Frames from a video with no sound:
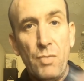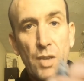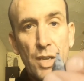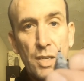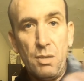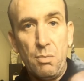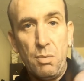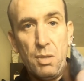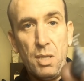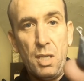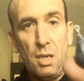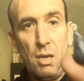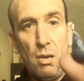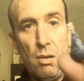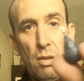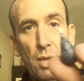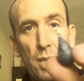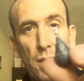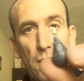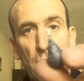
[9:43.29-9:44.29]
as we did
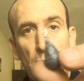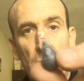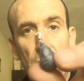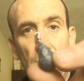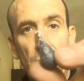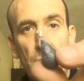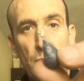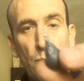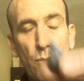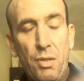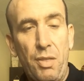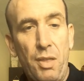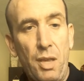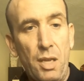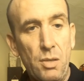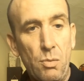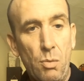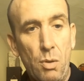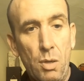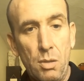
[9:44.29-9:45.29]
earlier with
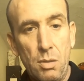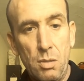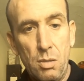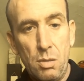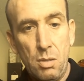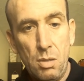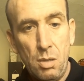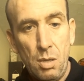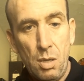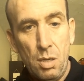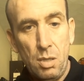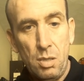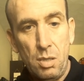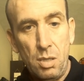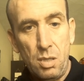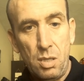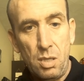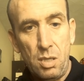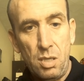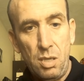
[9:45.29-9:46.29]
these ones.
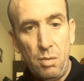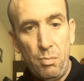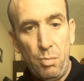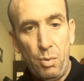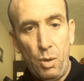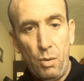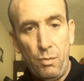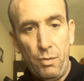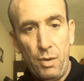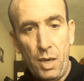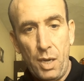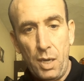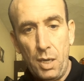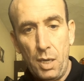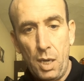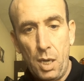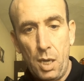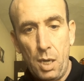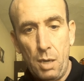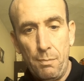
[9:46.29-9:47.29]
Just a simple overhand
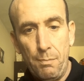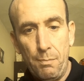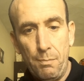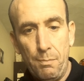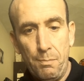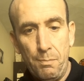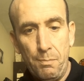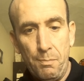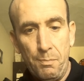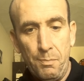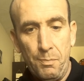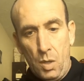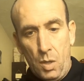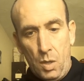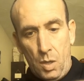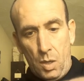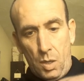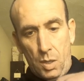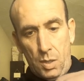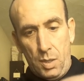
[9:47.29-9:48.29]
knot.
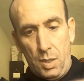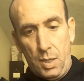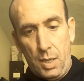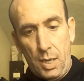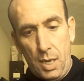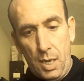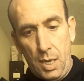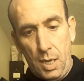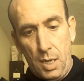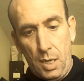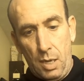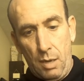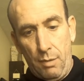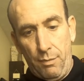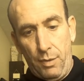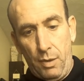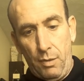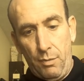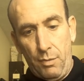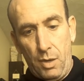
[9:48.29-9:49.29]
Because again,
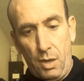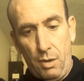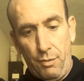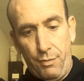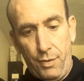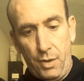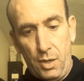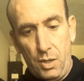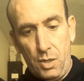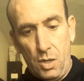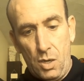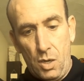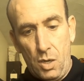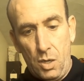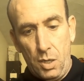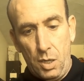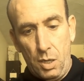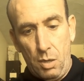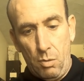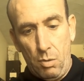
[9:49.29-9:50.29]
if you've got a fish
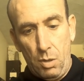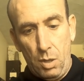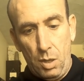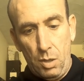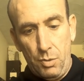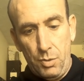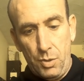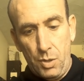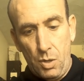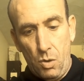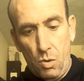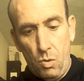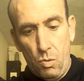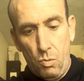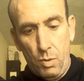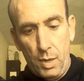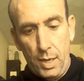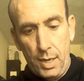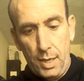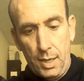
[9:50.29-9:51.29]
on, you don't want to lose your whole
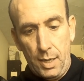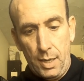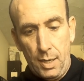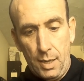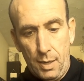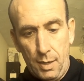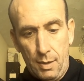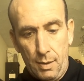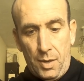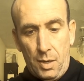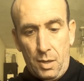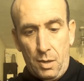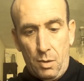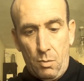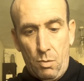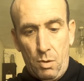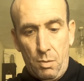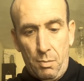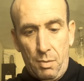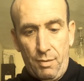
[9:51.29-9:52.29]
rig. And you
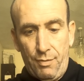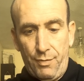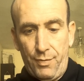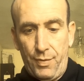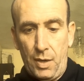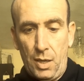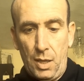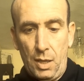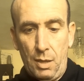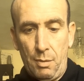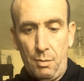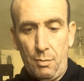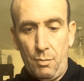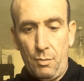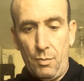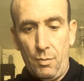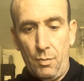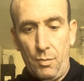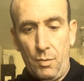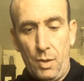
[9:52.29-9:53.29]
don't want to be
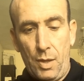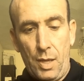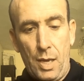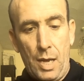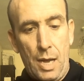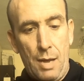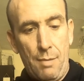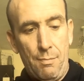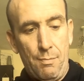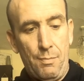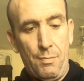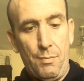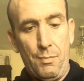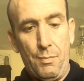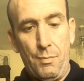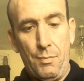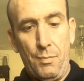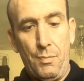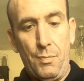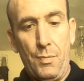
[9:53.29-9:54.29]
fiddling with that.
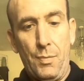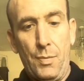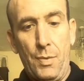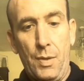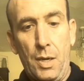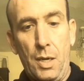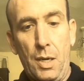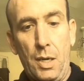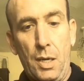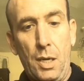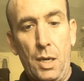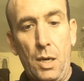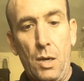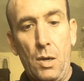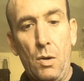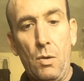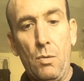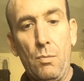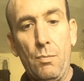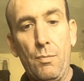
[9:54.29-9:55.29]
And there you
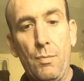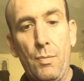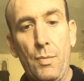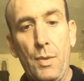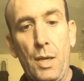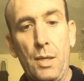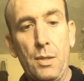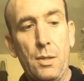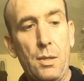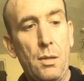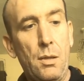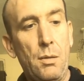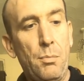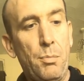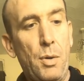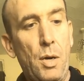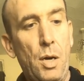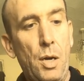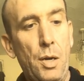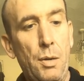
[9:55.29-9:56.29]
go. That's on the
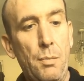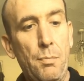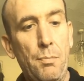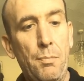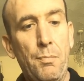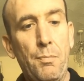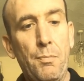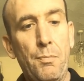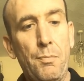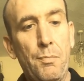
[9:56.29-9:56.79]
bottom.